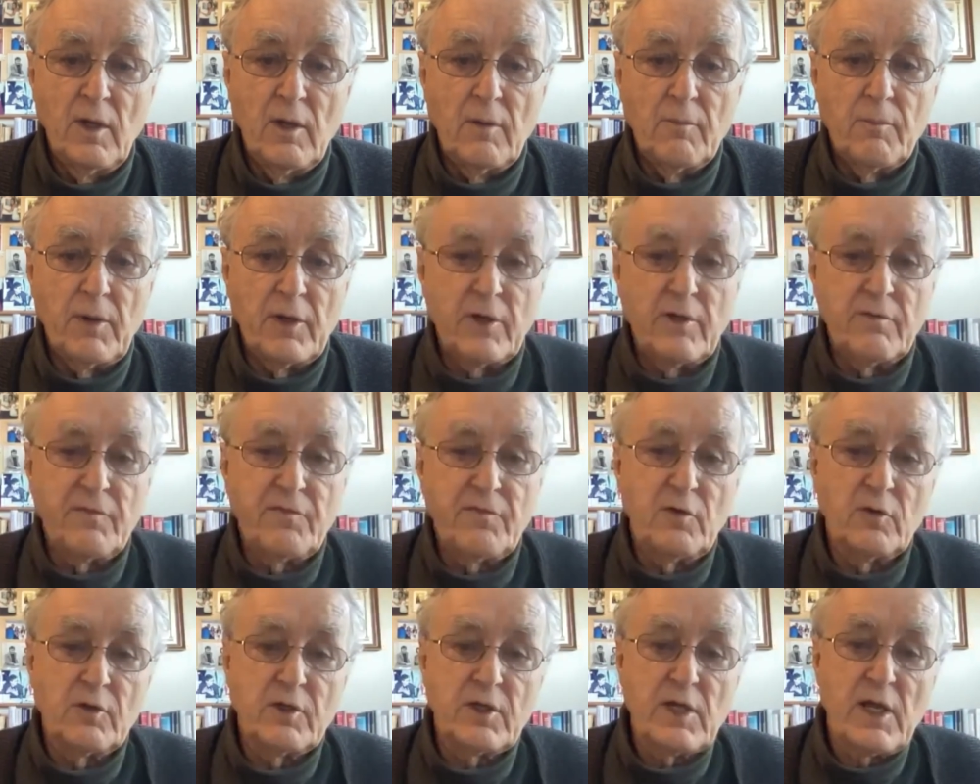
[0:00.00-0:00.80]
But
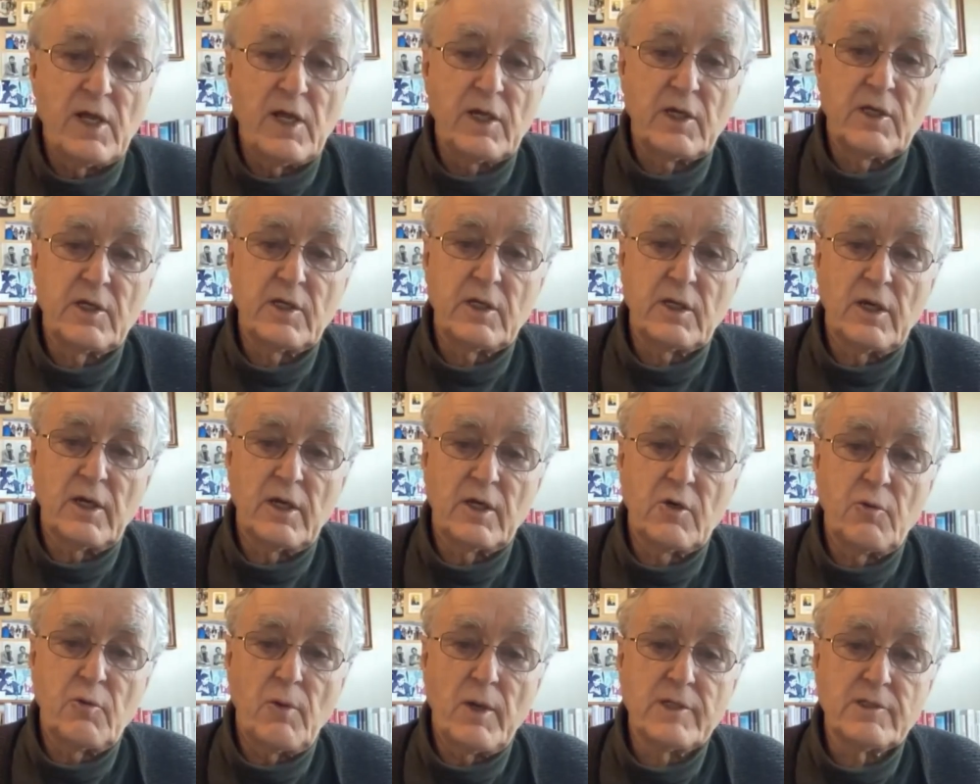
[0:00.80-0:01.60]
if you take a
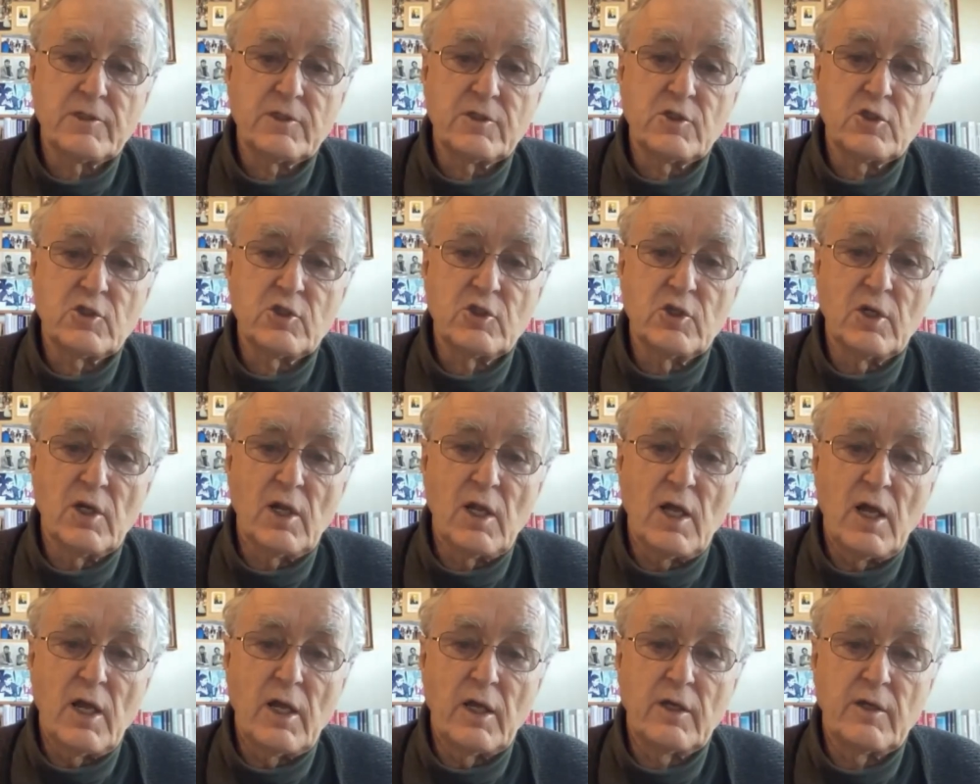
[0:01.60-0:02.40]
question
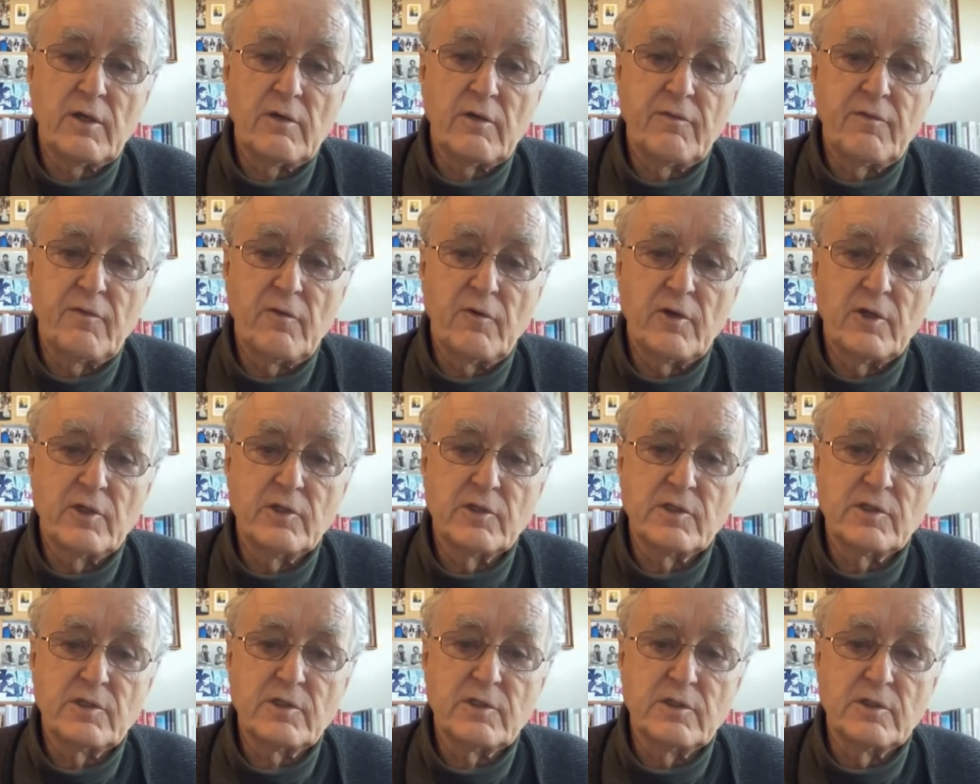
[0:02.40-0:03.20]
like, for
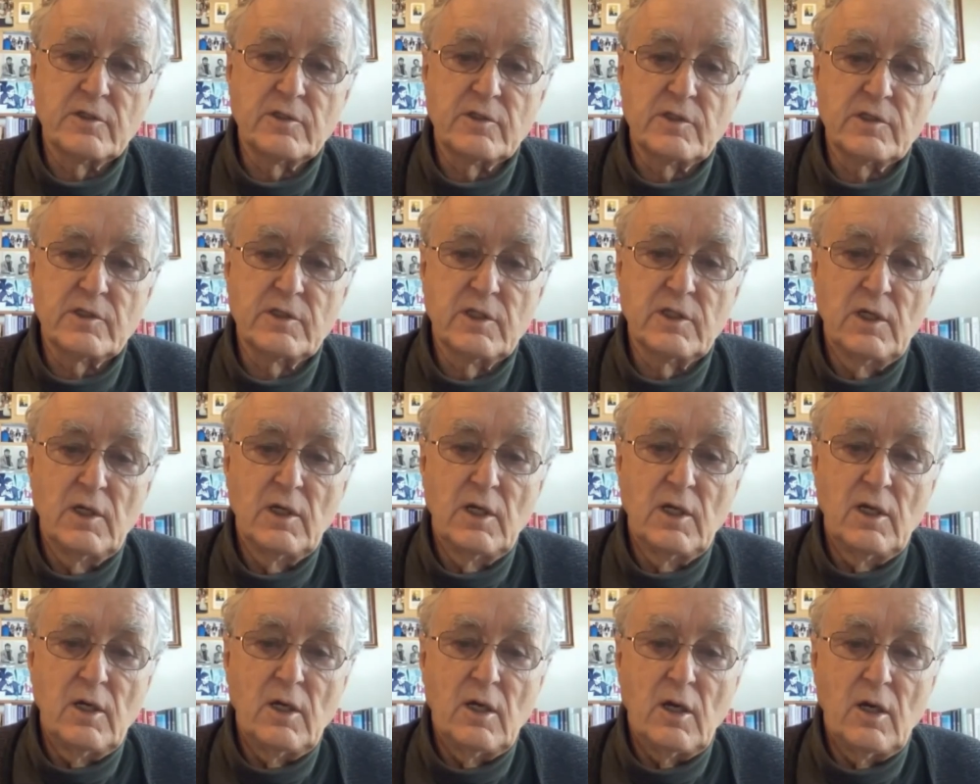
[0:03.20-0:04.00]
instance,
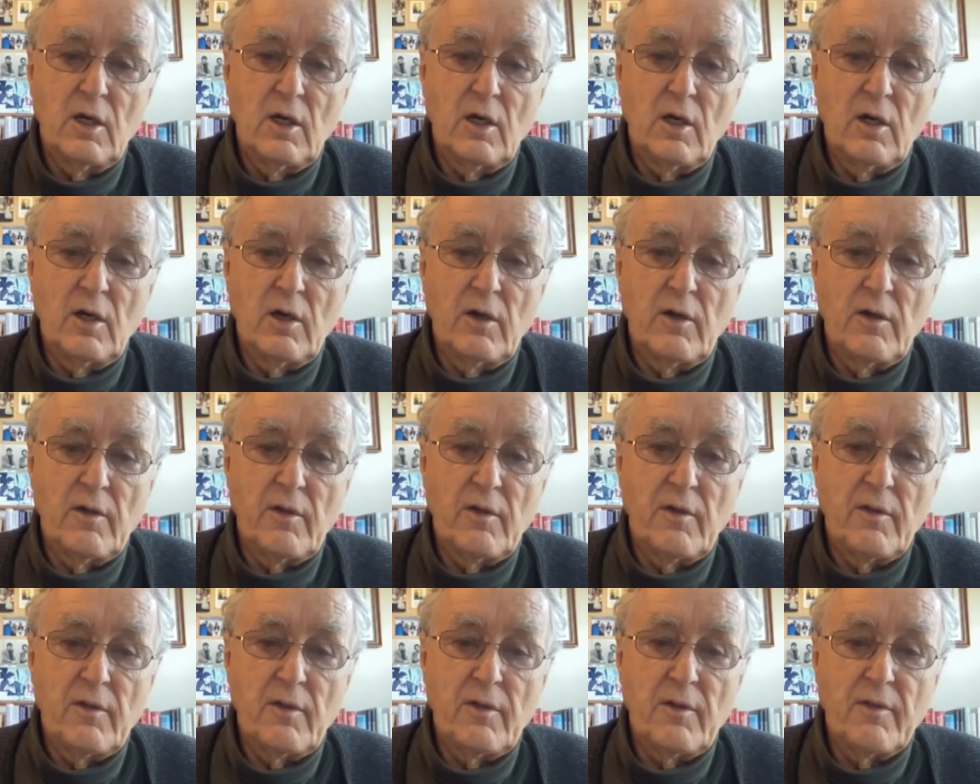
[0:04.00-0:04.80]

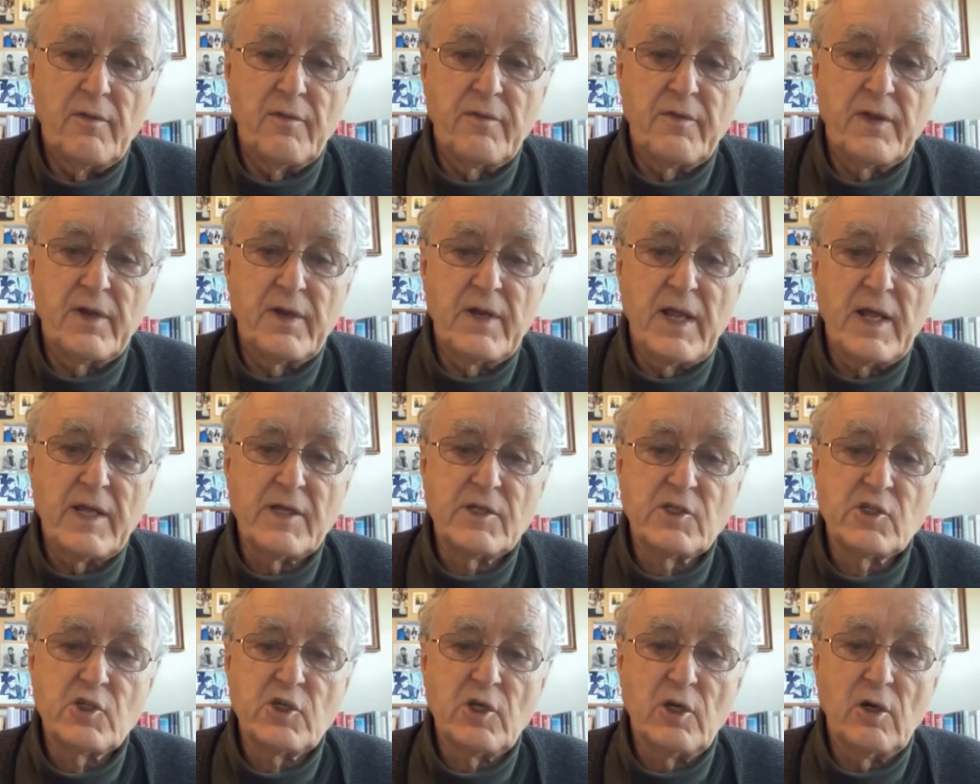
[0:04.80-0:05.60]
the
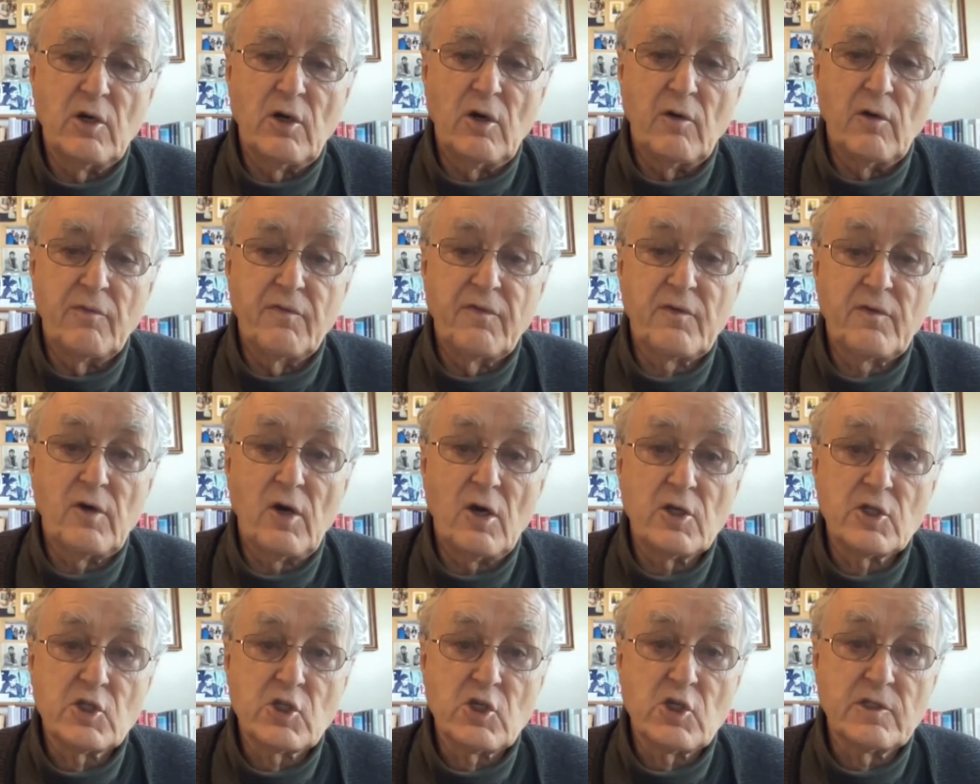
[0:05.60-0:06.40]
nature of
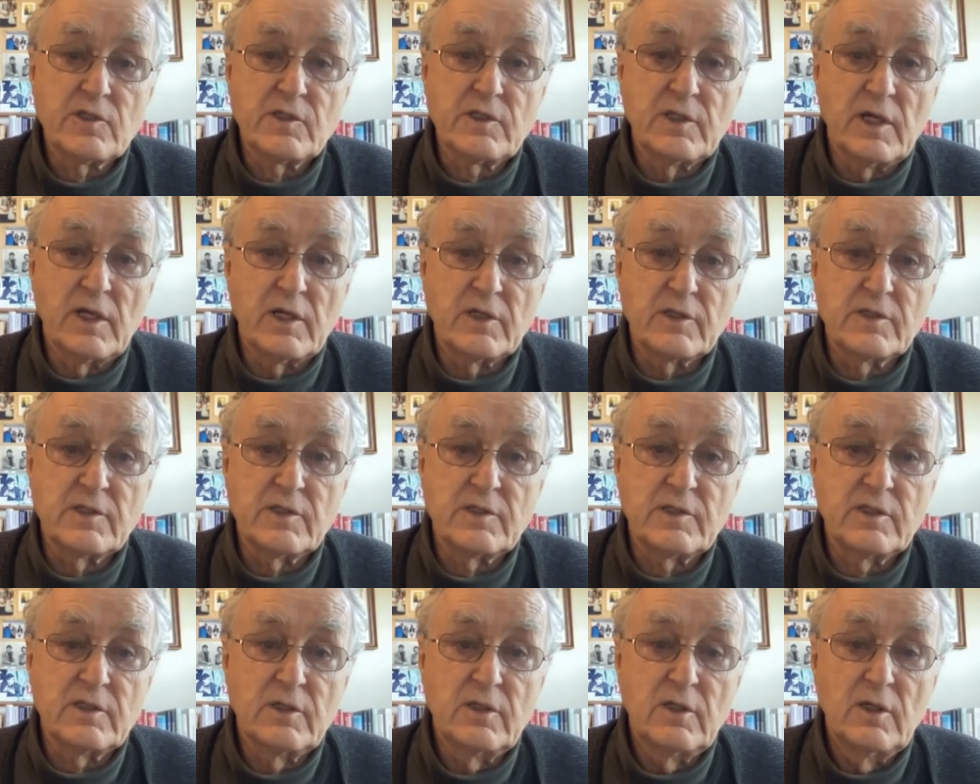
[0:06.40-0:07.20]

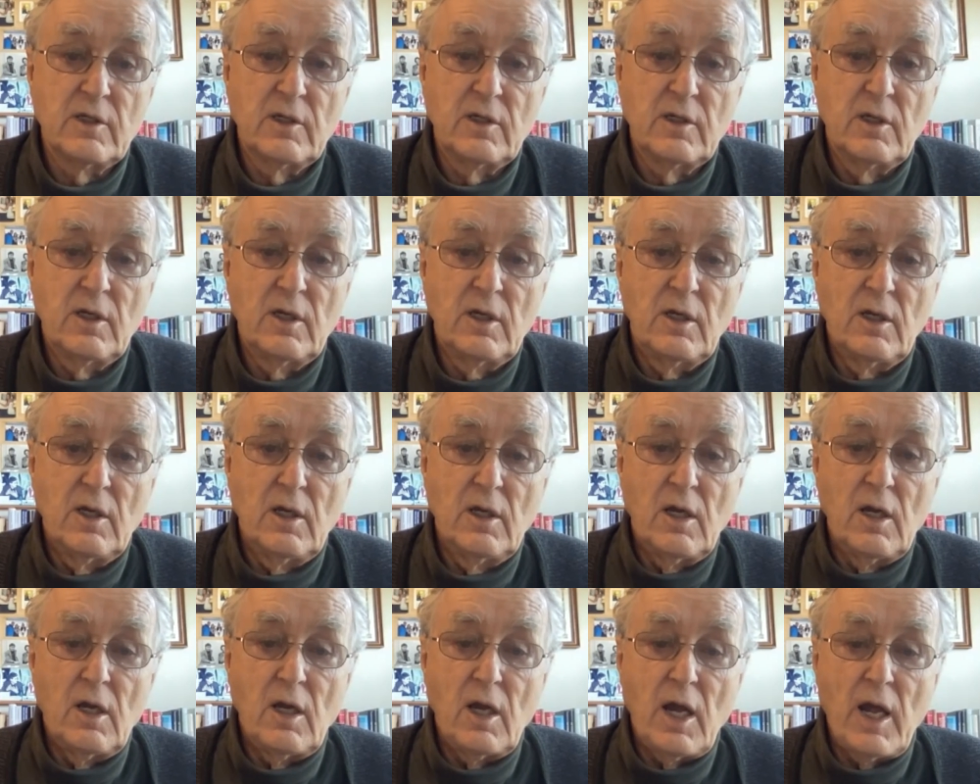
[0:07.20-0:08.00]
consciousness,
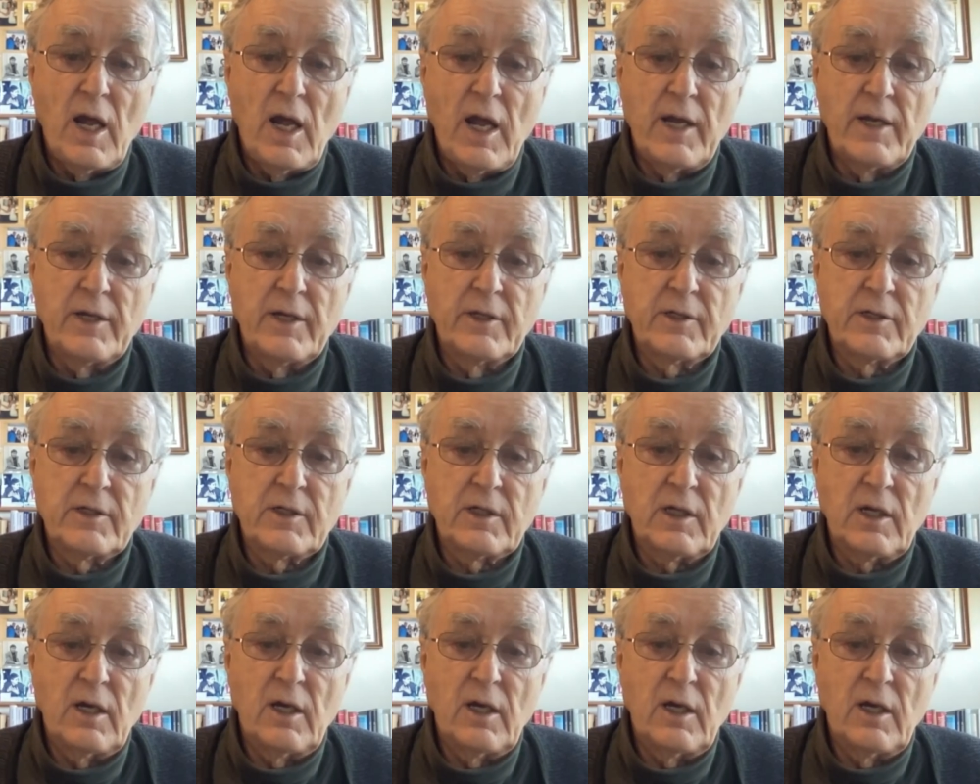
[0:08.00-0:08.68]
and